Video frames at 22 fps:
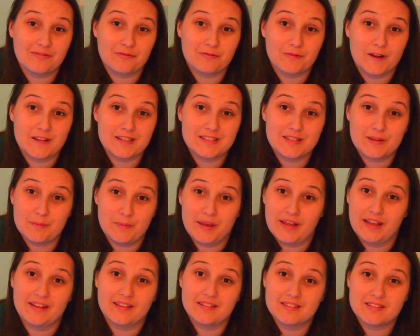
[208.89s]
went to
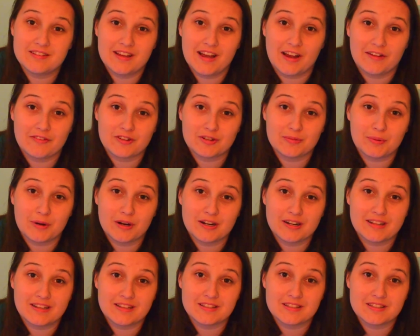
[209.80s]
band after
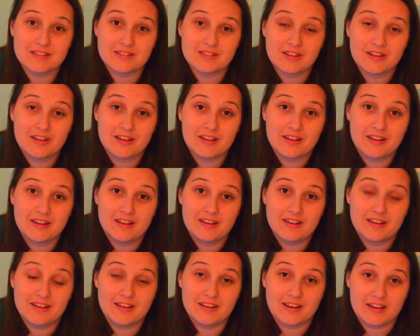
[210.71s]
parties
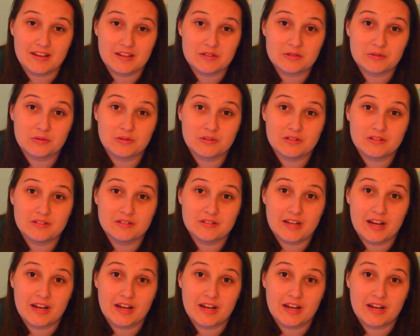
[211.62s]
in high school